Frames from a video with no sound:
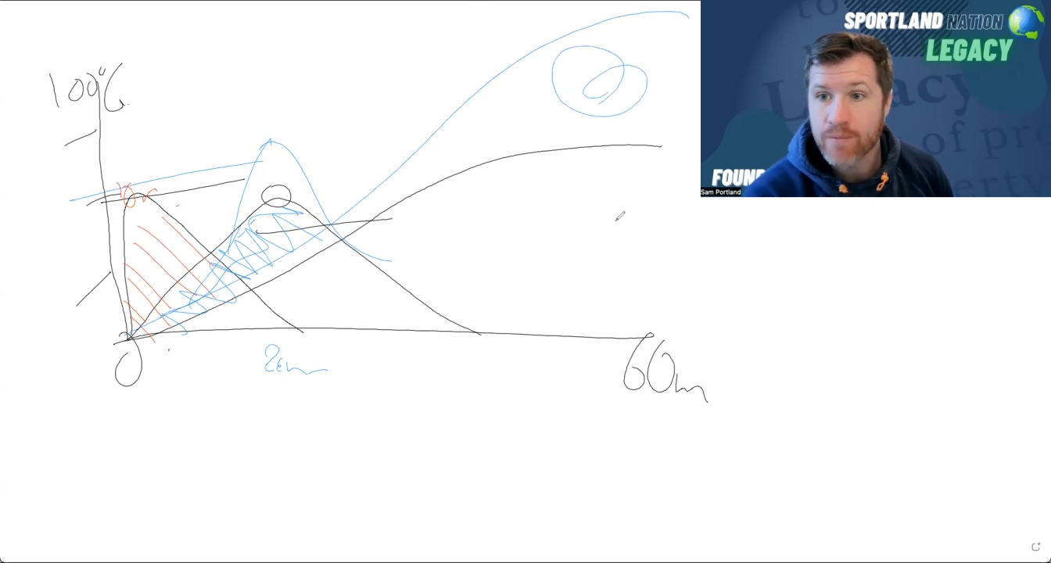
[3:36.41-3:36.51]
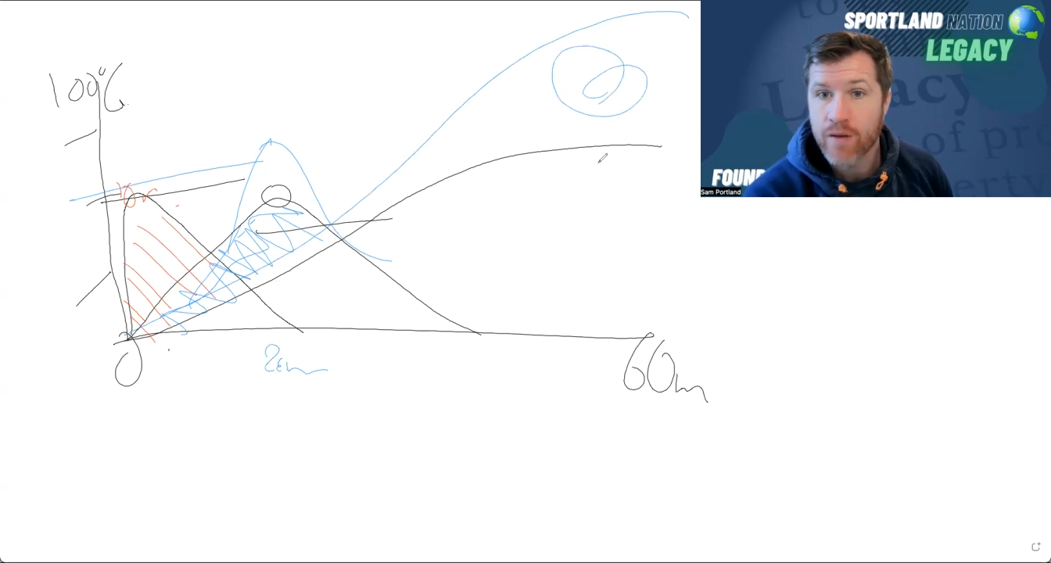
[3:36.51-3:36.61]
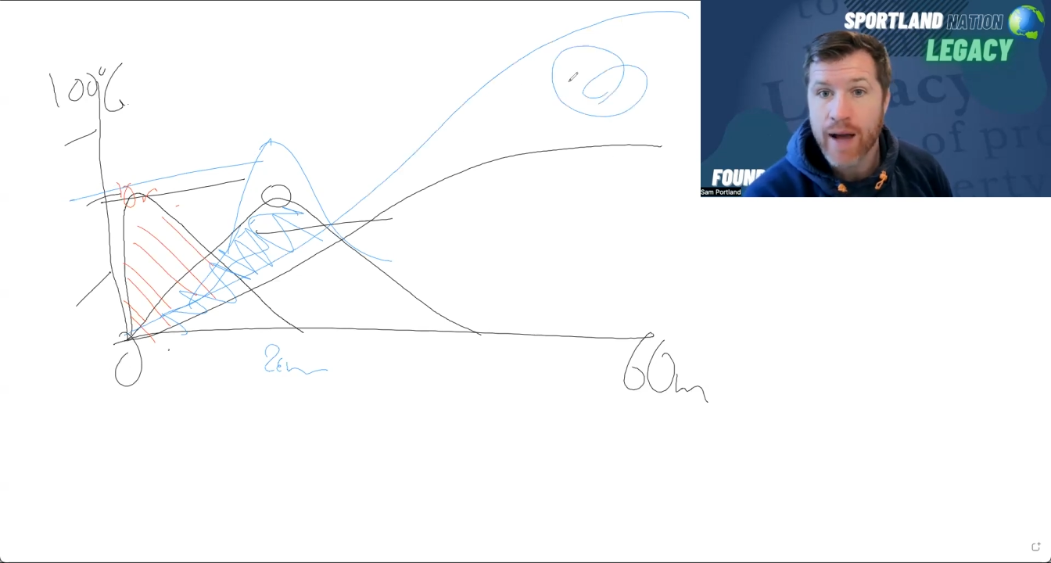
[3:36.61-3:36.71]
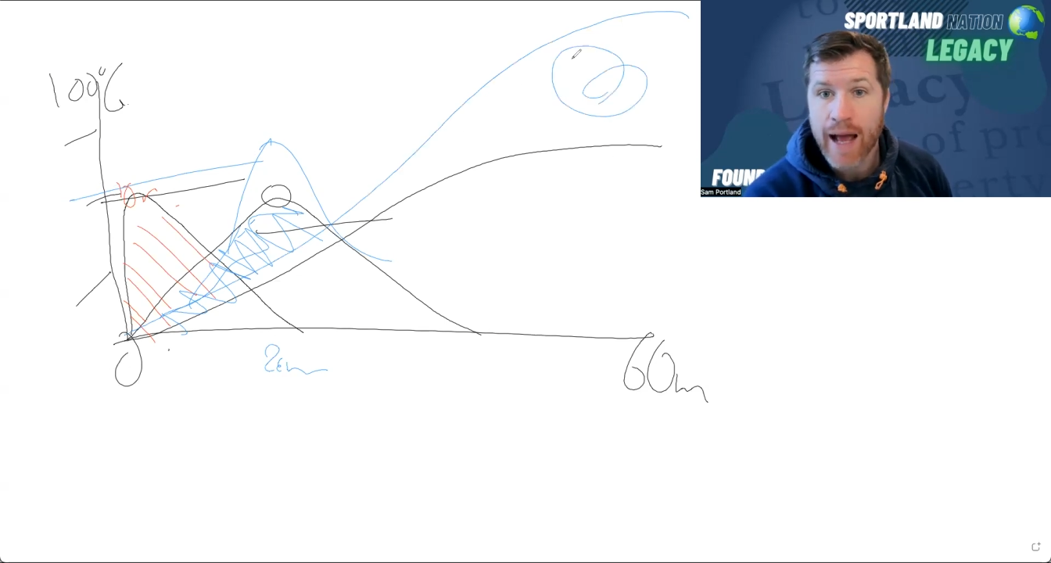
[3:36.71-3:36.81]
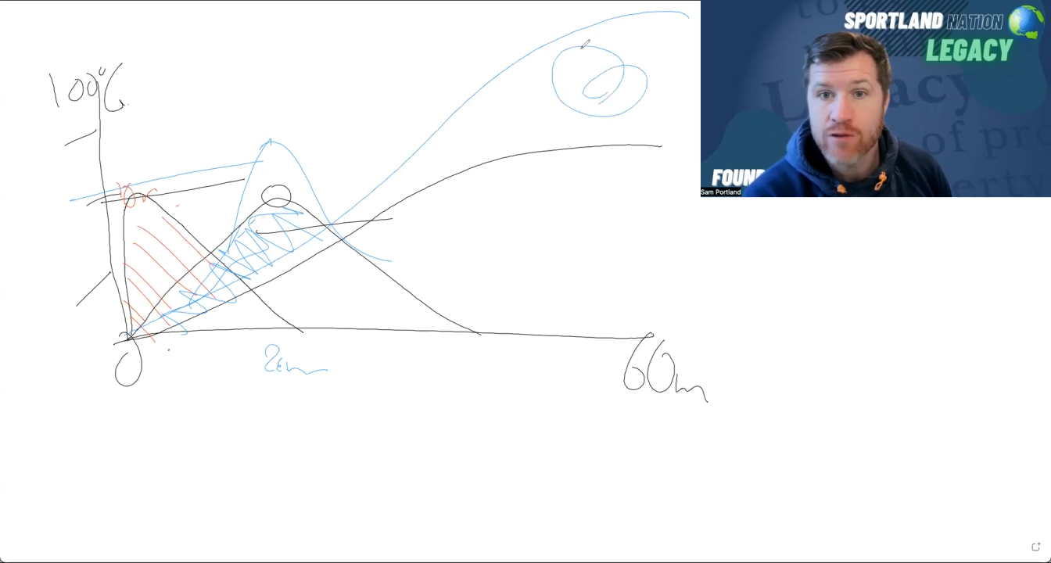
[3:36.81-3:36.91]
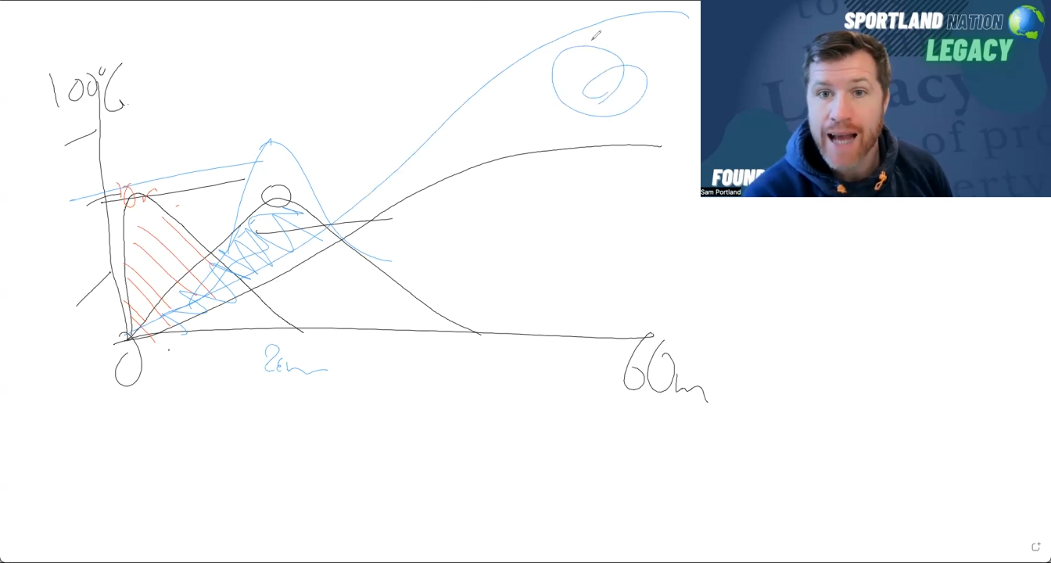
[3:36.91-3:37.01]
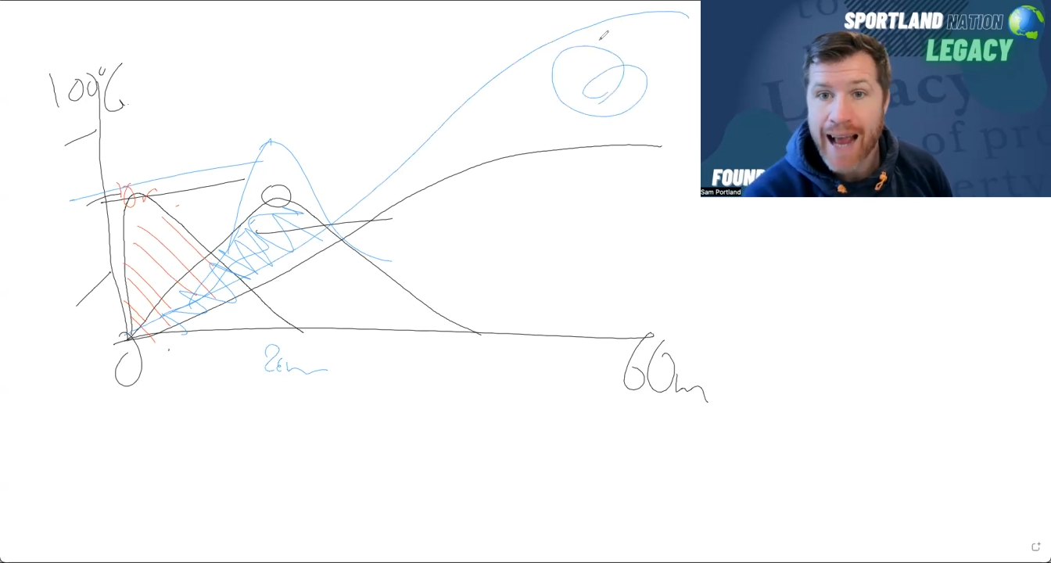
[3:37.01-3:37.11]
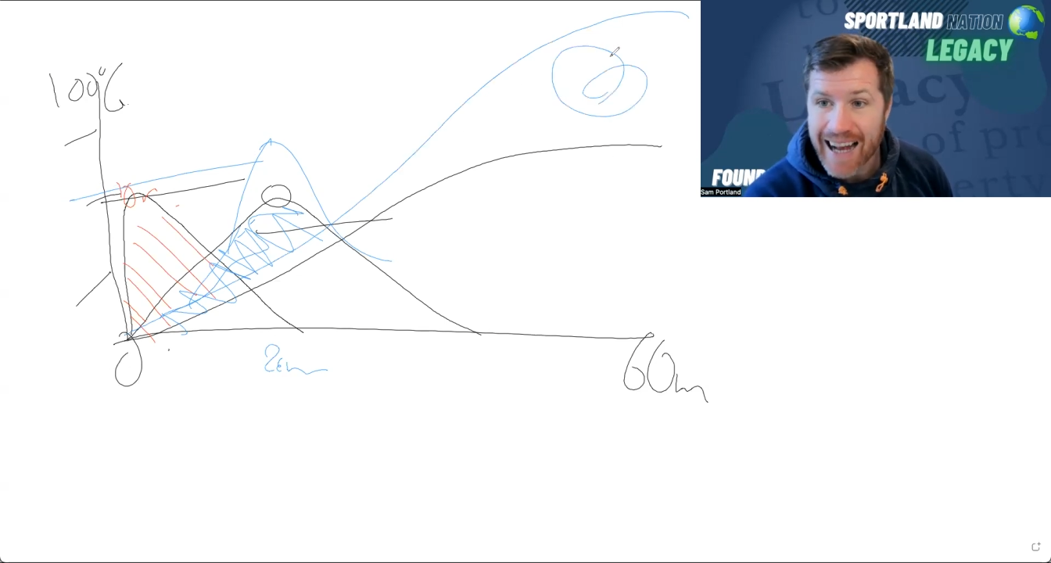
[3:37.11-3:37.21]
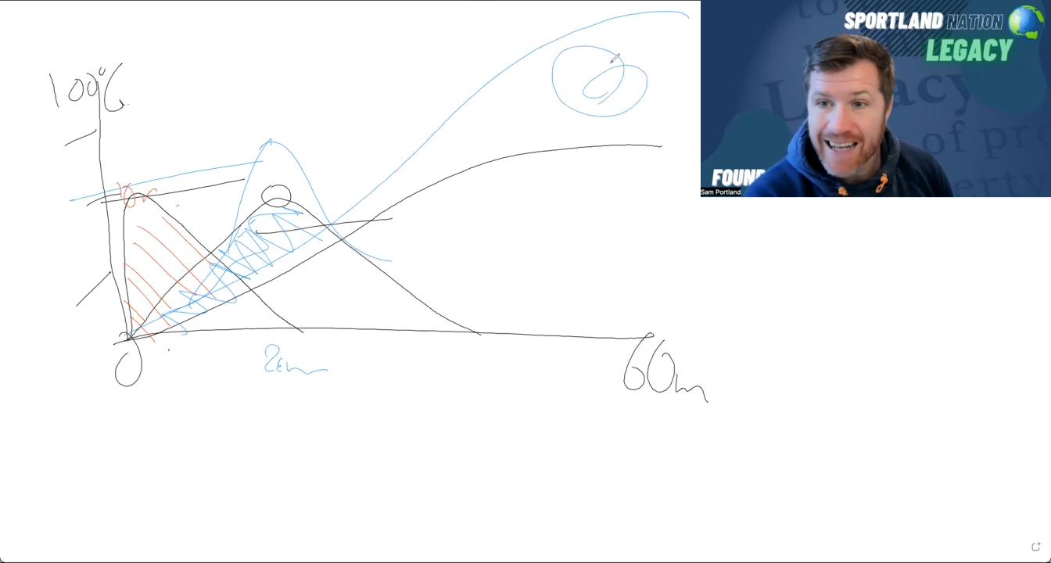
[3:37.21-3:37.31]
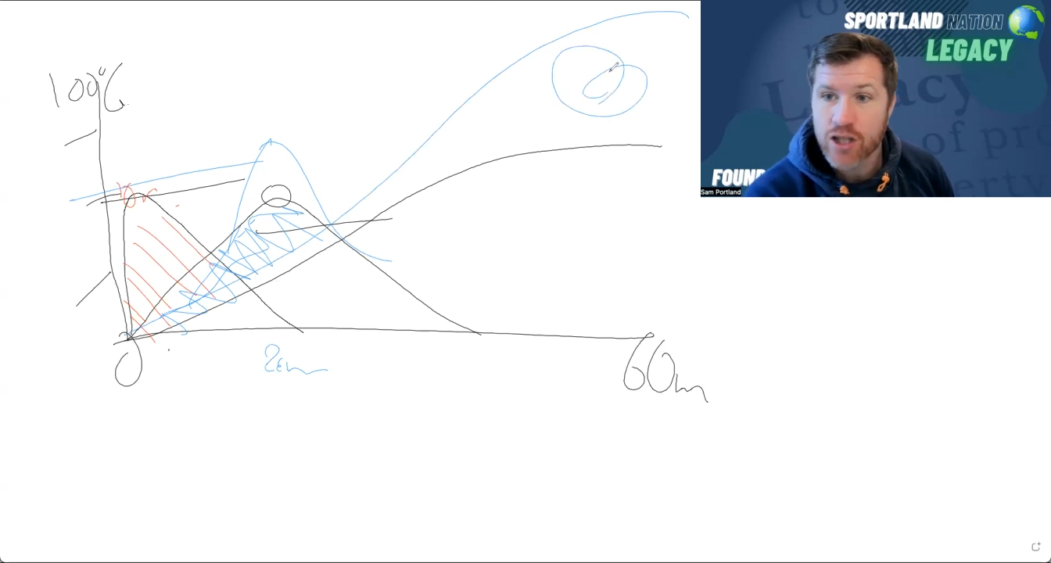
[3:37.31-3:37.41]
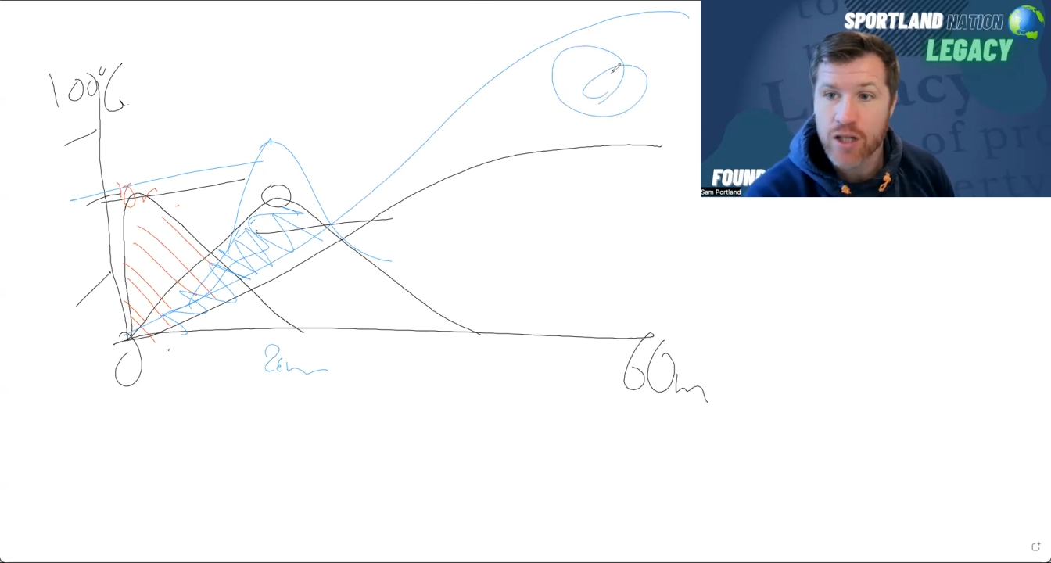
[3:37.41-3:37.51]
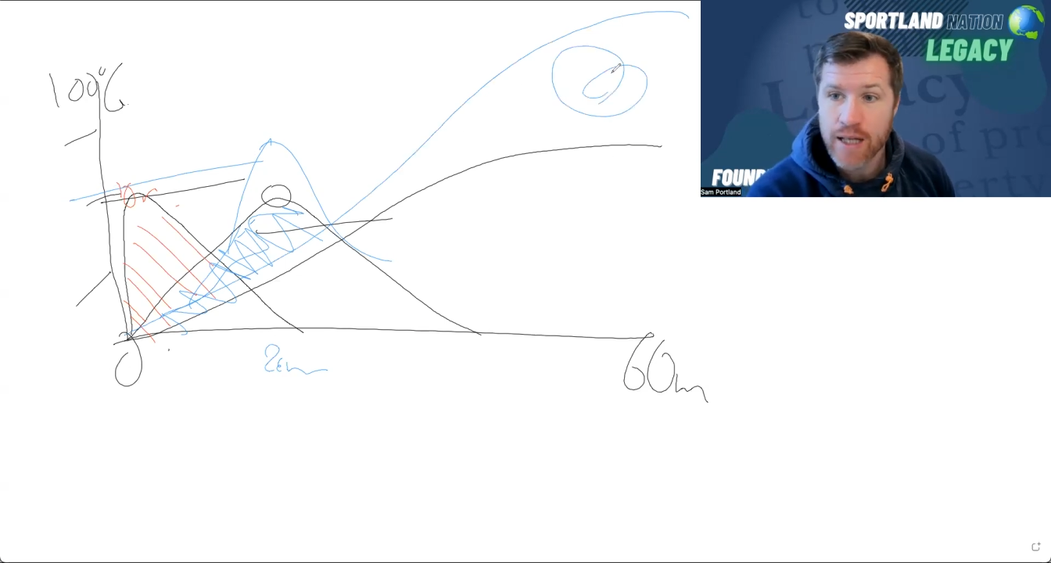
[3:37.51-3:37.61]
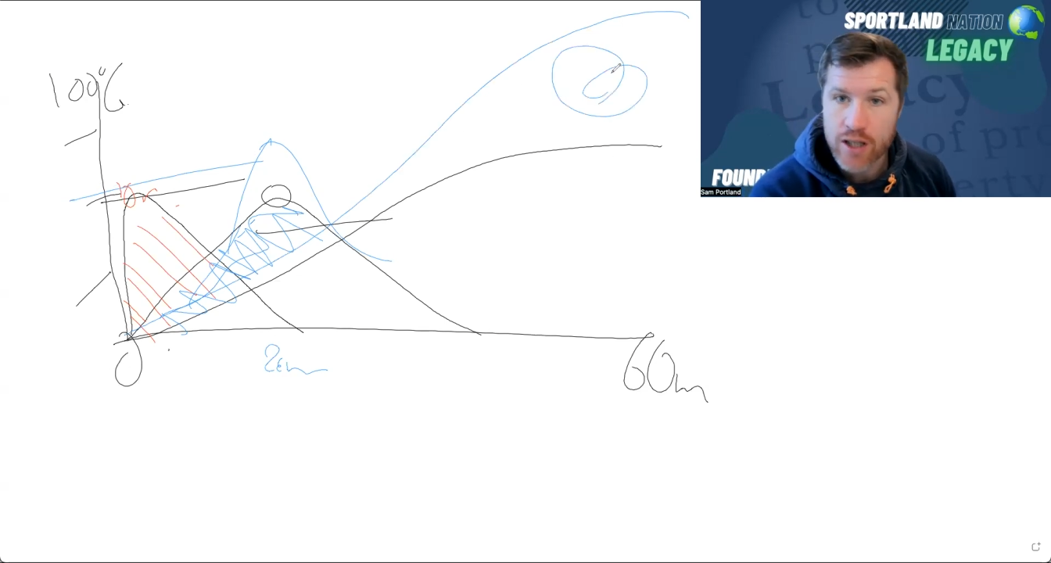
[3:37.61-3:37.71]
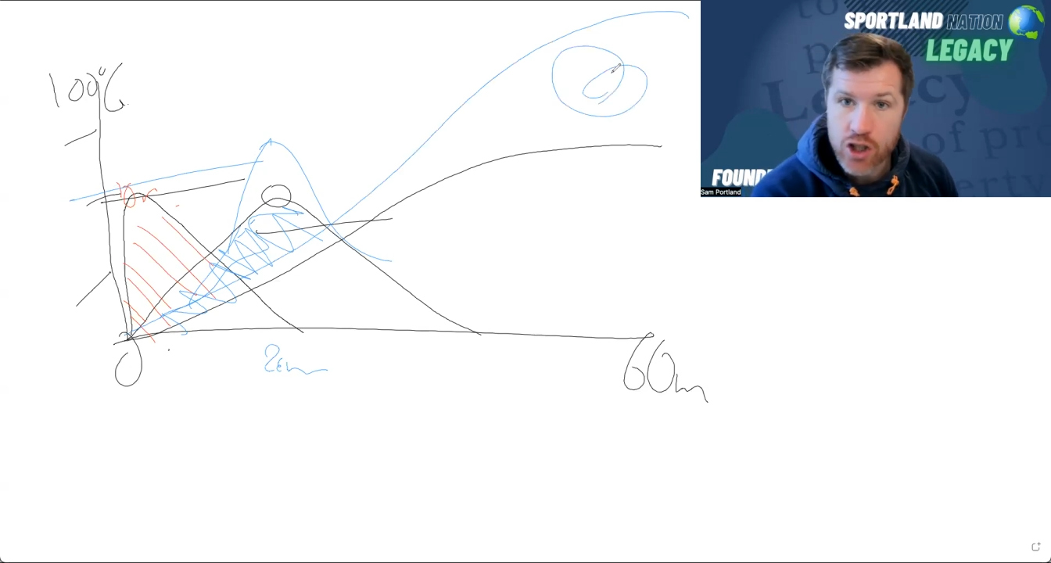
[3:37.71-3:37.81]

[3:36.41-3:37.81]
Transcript: of how to actually